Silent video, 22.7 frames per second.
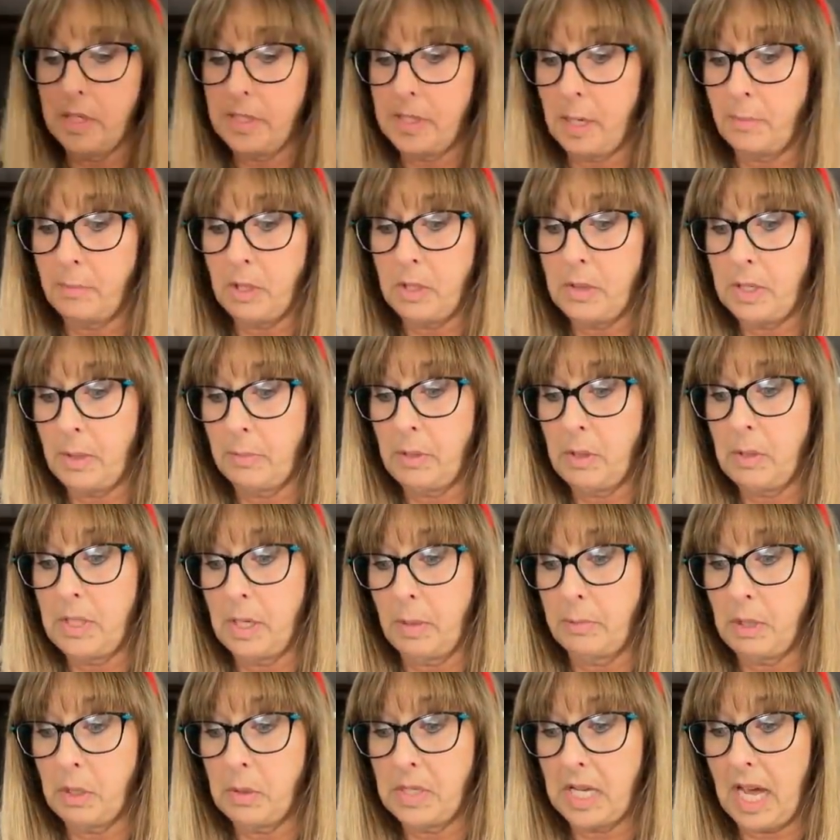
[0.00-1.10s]
to w w
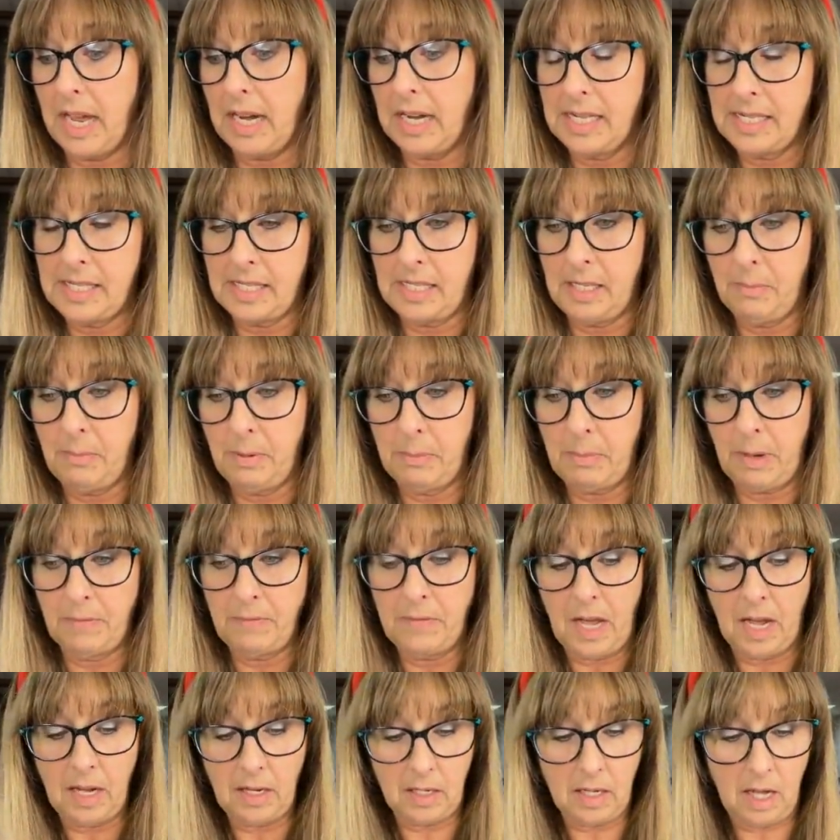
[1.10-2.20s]
w dot a stamp above
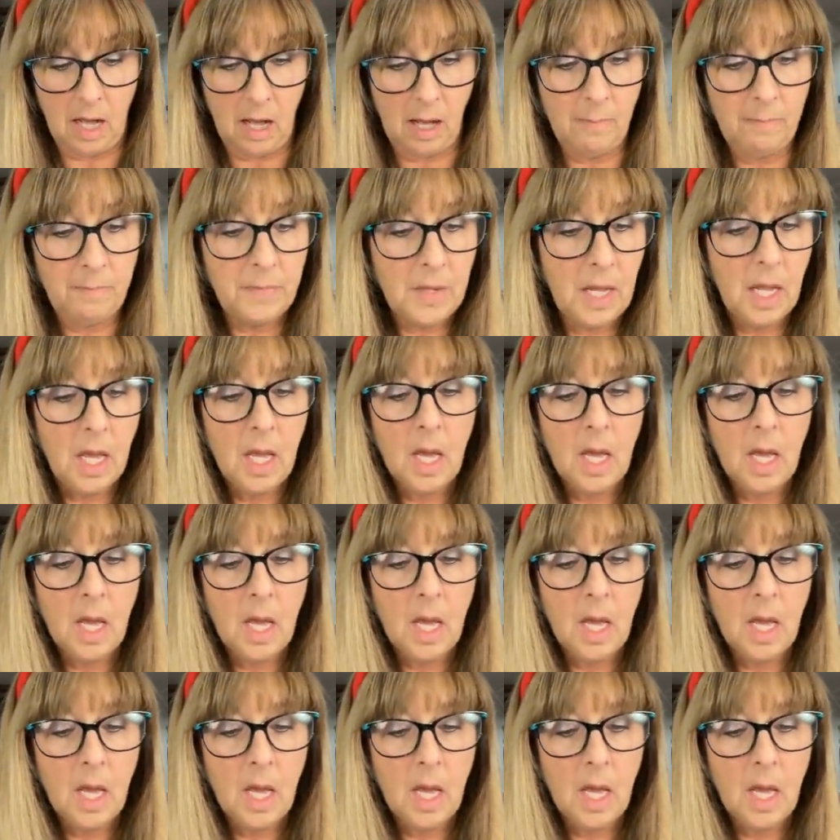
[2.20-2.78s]
dot com.